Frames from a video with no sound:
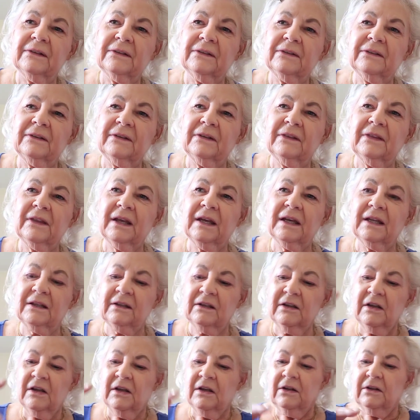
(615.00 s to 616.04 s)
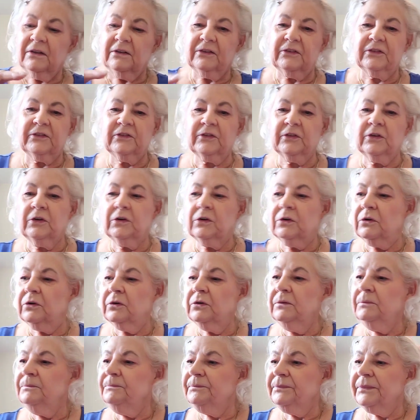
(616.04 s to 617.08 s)
See that?
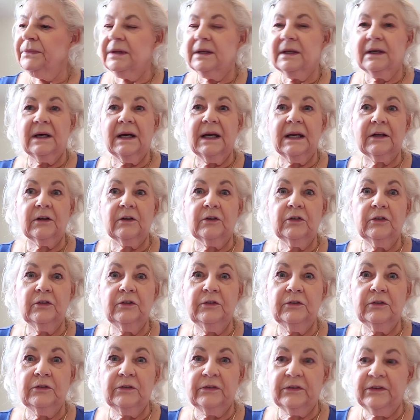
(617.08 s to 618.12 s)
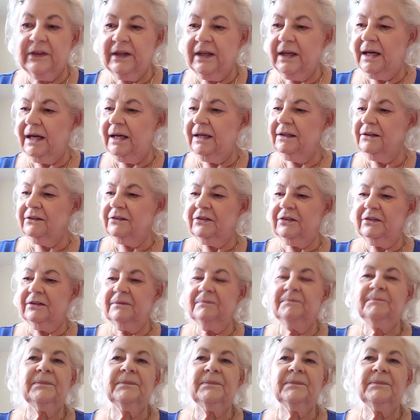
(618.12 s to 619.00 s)
So I could use that,